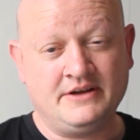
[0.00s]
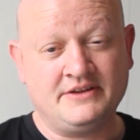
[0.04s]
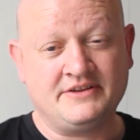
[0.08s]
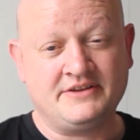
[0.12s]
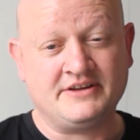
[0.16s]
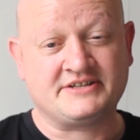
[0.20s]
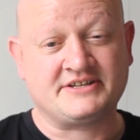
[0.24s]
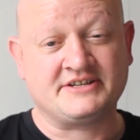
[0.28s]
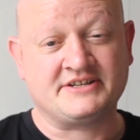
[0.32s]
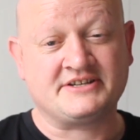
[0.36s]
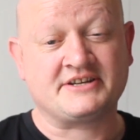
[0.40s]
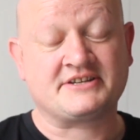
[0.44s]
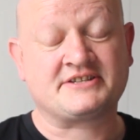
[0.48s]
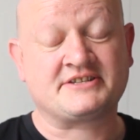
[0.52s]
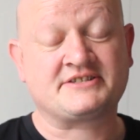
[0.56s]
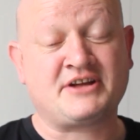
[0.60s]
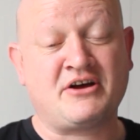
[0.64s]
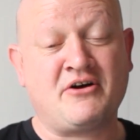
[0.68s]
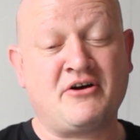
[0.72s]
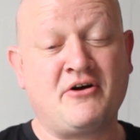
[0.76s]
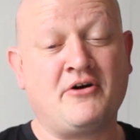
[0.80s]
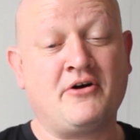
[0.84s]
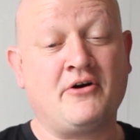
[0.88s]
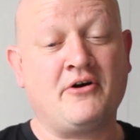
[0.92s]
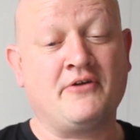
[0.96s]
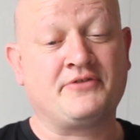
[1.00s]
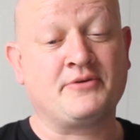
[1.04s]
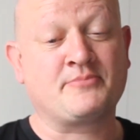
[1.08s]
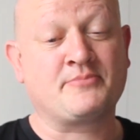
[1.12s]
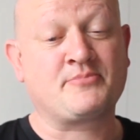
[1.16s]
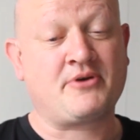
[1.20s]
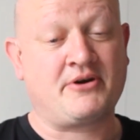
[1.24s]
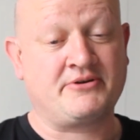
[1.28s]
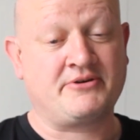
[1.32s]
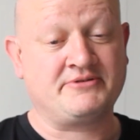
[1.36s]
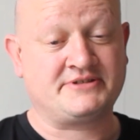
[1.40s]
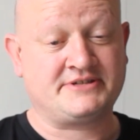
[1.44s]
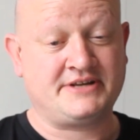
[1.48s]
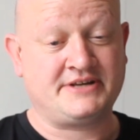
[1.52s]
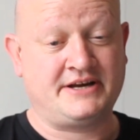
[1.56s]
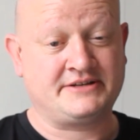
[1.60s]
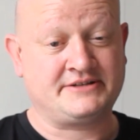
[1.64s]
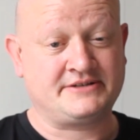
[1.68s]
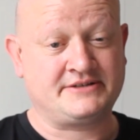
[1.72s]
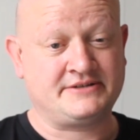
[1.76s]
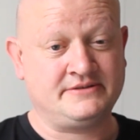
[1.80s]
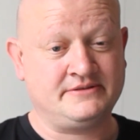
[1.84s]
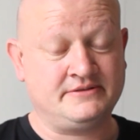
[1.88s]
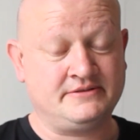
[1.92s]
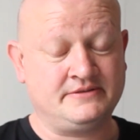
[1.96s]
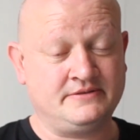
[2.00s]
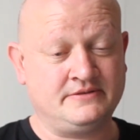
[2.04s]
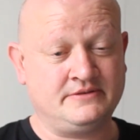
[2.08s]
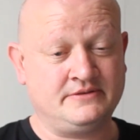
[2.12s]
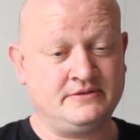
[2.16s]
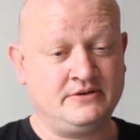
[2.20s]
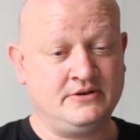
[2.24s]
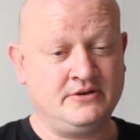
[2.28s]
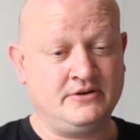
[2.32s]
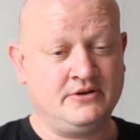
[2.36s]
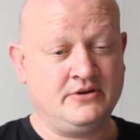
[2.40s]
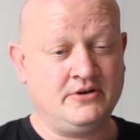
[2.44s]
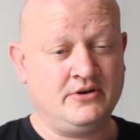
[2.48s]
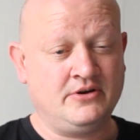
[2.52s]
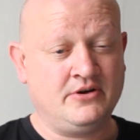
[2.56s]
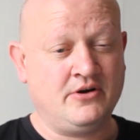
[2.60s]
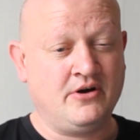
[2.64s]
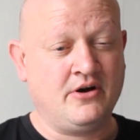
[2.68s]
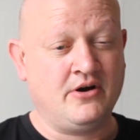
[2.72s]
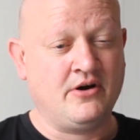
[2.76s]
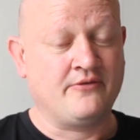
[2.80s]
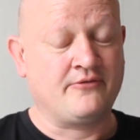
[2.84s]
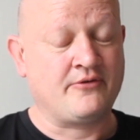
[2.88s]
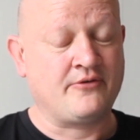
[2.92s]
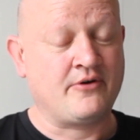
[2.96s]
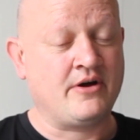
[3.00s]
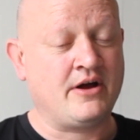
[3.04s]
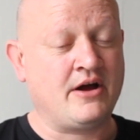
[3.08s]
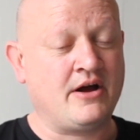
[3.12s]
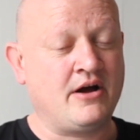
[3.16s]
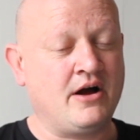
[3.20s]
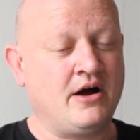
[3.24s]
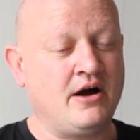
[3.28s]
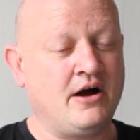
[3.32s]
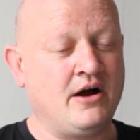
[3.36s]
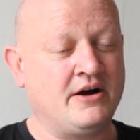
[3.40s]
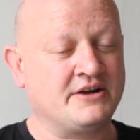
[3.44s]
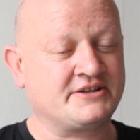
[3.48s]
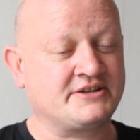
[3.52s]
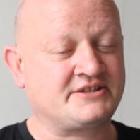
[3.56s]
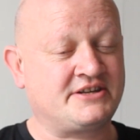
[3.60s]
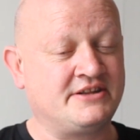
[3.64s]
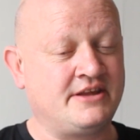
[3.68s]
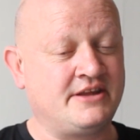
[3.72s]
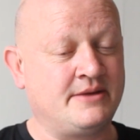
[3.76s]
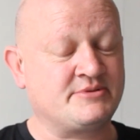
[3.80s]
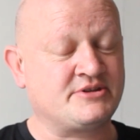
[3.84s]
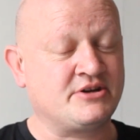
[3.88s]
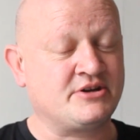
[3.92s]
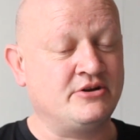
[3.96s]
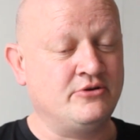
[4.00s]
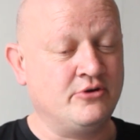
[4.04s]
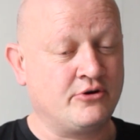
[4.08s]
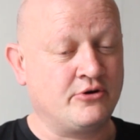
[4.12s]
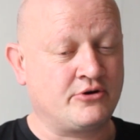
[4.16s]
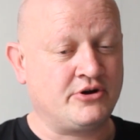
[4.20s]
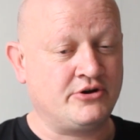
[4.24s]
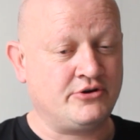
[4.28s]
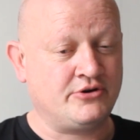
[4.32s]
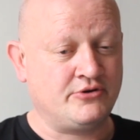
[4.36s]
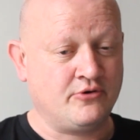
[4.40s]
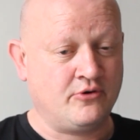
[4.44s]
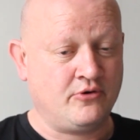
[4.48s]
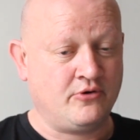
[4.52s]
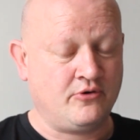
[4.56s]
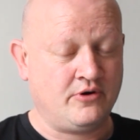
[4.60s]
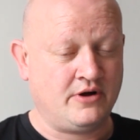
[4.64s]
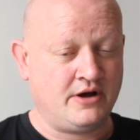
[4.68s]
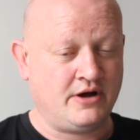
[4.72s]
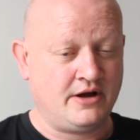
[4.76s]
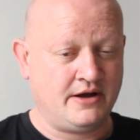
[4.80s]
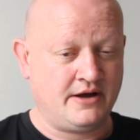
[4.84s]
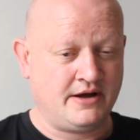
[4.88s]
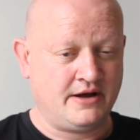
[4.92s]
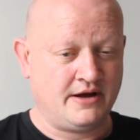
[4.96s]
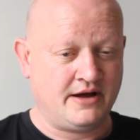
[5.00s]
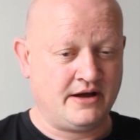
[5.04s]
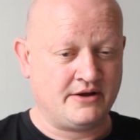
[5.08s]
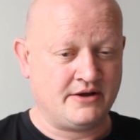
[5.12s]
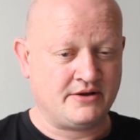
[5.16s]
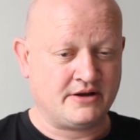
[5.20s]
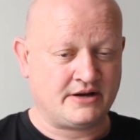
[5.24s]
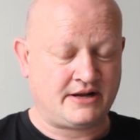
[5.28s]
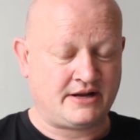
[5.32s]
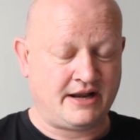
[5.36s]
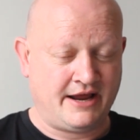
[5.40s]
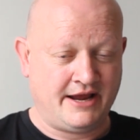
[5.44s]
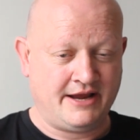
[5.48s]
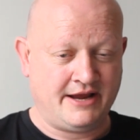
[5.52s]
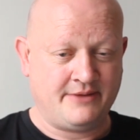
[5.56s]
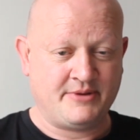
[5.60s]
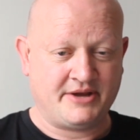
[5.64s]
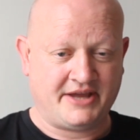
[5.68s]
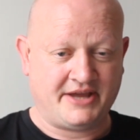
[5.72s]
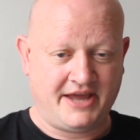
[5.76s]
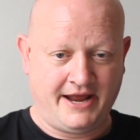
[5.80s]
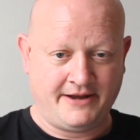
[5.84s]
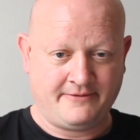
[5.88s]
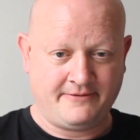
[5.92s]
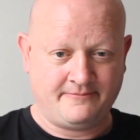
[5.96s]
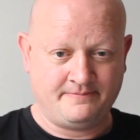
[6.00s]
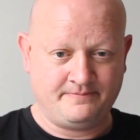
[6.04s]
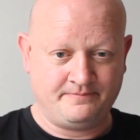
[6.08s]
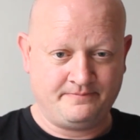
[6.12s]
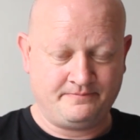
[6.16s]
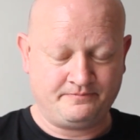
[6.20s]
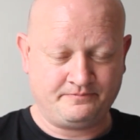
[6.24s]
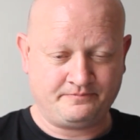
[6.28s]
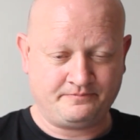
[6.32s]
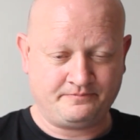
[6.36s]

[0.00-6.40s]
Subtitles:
This is the start of the process of asking them to look at your claim again.